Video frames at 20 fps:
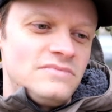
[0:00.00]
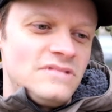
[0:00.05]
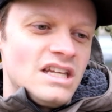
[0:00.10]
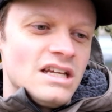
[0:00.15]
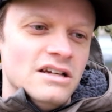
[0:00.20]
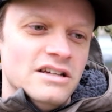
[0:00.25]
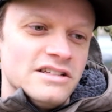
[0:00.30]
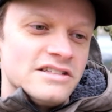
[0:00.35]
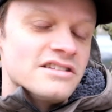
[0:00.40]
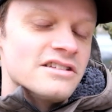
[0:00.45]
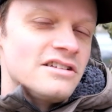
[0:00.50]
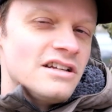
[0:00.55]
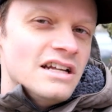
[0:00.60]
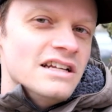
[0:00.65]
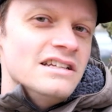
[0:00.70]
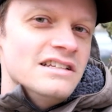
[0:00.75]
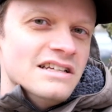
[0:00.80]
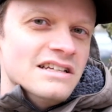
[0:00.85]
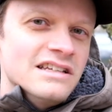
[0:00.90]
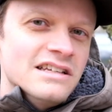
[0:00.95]
it's a good
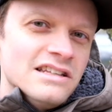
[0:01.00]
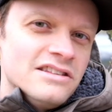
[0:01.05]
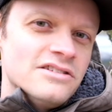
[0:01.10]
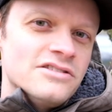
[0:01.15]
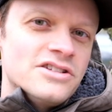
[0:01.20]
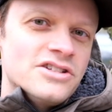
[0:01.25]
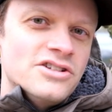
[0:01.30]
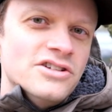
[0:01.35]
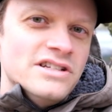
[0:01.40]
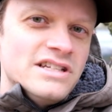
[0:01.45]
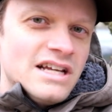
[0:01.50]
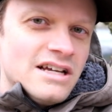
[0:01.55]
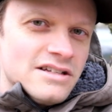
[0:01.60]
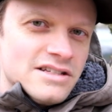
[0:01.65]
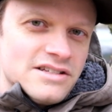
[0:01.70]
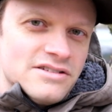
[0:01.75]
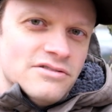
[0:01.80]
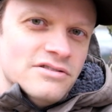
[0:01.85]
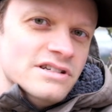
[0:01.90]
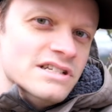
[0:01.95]
idea to get those trees out
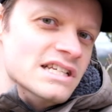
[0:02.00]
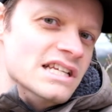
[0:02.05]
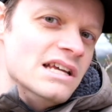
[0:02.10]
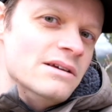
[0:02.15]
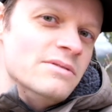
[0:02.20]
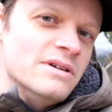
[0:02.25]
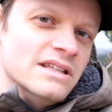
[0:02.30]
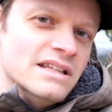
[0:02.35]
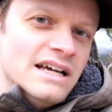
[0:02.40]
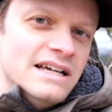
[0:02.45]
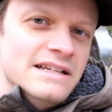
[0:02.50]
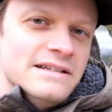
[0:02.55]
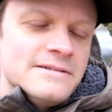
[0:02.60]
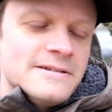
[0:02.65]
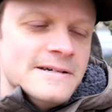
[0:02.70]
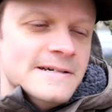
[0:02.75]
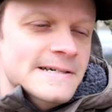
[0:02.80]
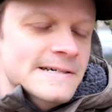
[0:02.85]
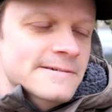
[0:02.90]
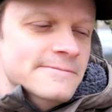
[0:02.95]
of storage, get them in light.
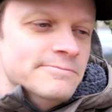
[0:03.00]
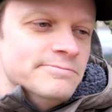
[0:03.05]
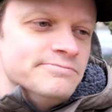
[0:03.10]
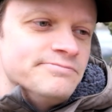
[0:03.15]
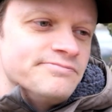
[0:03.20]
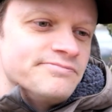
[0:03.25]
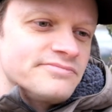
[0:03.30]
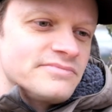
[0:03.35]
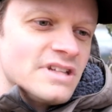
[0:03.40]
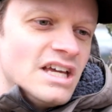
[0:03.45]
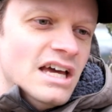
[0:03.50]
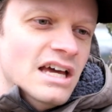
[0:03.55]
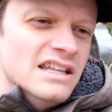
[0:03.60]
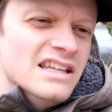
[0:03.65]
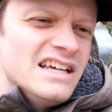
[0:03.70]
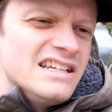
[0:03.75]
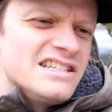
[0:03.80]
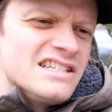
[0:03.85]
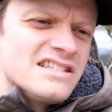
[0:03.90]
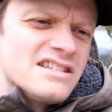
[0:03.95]

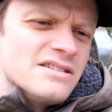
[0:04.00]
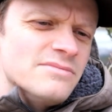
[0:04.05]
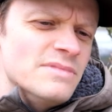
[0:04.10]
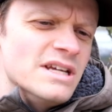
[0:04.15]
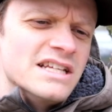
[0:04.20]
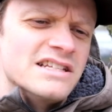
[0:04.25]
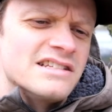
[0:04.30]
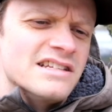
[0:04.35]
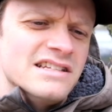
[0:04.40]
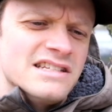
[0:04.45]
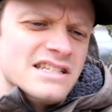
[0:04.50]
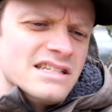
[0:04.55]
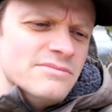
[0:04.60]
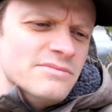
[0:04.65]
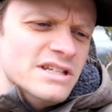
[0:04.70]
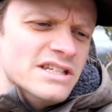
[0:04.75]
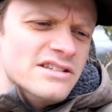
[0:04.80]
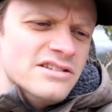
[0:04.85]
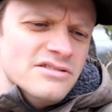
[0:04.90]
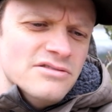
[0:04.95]
And that just makes sense
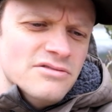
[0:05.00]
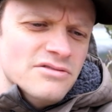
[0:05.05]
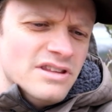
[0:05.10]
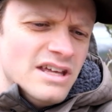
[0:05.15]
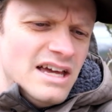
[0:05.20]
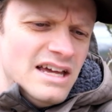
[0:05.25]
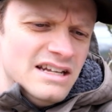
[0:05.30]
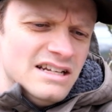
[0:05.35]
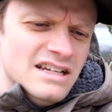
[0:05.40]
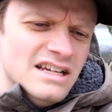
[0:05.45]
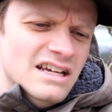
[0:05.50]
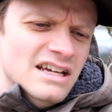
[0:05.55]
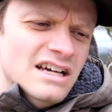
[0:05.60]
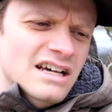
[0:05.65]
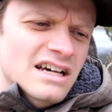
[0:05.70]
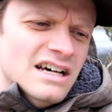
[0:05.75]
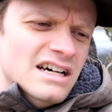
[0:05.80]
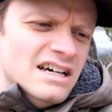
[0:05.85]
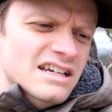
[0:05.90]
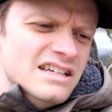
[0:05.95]
to me too, that
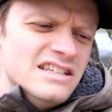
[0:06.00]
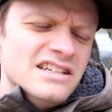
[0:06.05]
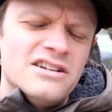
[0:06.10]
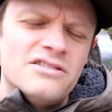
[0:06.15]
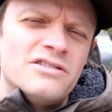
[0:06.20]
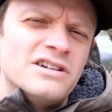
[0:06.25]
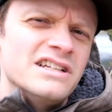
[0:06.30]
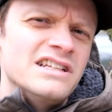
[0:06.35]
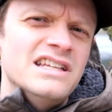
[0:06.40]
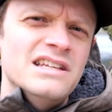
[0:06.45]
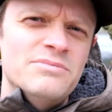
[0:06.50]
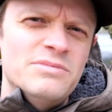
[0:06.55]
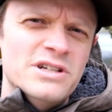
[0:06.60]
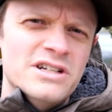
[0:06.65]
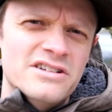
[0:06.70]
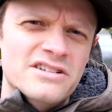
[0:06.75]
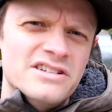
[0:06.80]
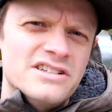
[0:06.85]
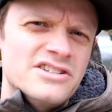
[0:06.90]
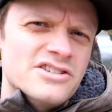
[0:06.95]
you don't want to keep
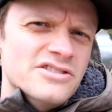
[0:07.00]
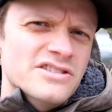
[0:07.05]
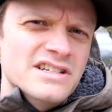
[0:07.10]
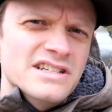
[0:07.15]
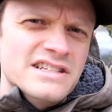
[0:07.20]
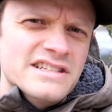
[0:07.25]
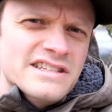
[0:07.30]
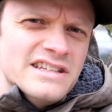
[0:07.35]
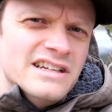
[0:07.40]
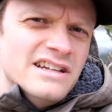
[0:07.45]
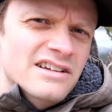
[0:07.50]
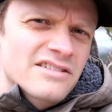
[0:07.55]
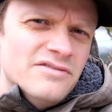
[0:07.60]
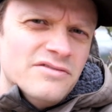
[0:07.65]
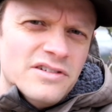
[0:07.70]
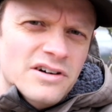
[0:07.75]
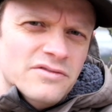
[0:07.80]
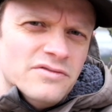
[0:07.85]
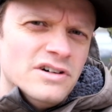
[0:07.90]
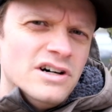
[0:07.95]
your trees that
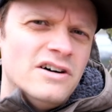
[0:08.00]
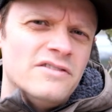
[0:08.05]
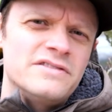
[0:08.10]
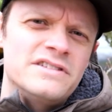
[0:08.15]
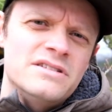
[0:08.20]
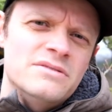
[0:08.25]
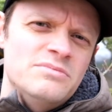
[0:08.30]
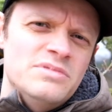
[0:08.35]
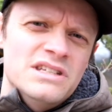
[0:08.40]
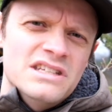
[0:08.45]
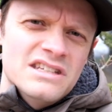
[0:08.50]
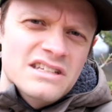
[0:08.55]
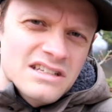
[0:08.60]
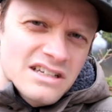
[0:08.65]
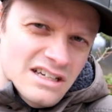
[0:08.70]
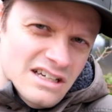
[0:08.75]
have evolved to be